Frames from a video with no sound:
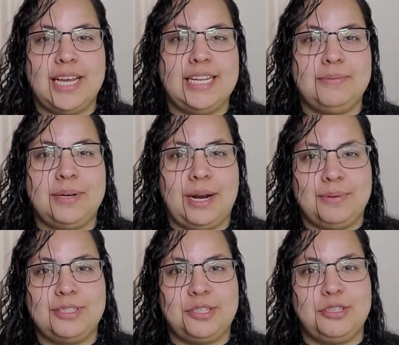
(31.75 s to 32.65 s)
and when I
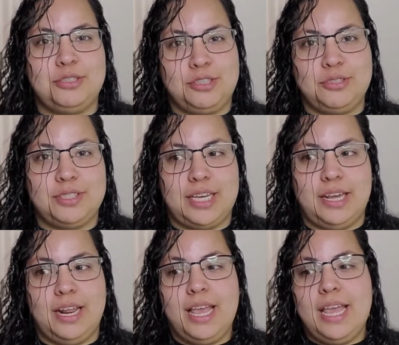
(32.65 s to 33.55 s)
went to go choose
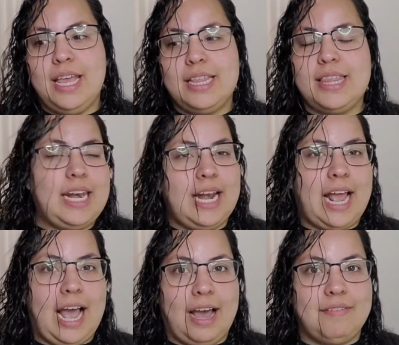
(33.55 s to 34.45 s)
it, they didn't
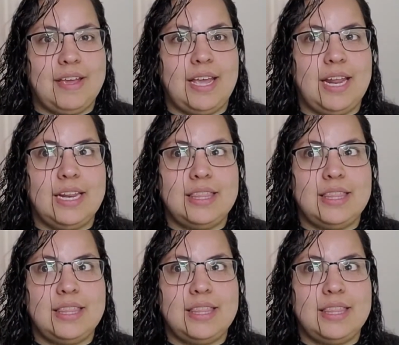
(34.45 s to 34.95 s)
have it.